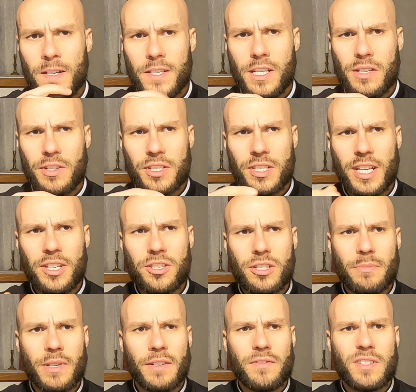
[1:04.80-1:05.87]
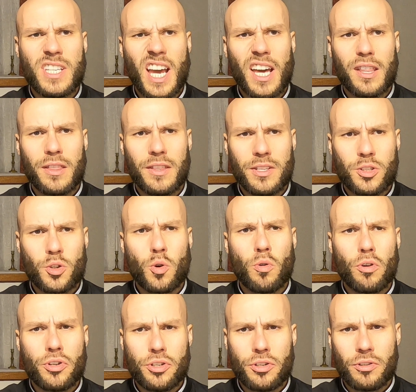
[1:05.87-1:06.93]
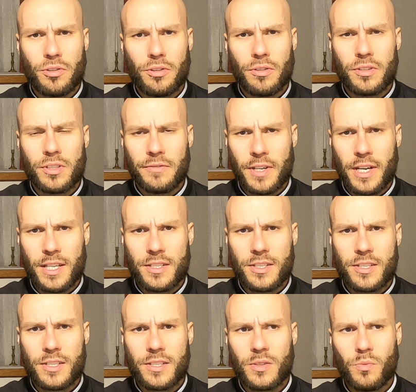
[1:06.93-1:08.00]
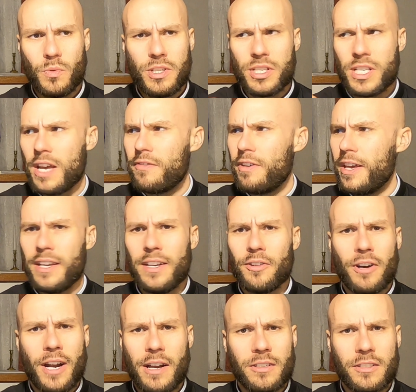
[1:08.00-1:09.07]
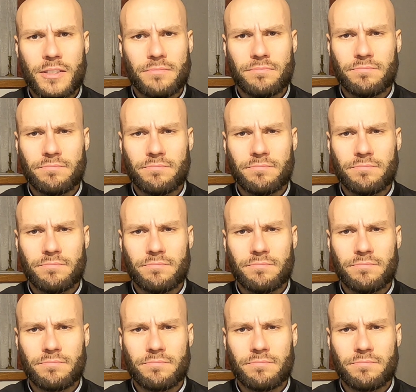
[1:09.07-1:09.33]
you know, this instrument of death, this torture device, we just have hanging around.